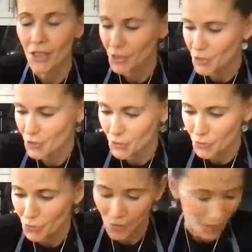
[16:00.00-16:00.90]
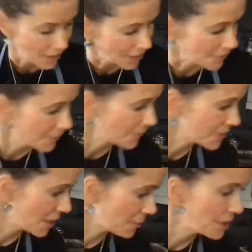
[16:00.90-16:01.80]
to the
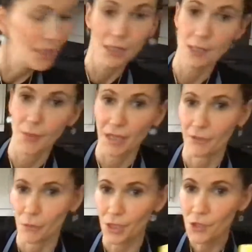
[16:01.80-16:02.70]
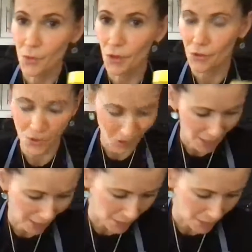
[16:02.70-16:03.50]
dip. Speaking of which, we're also going to add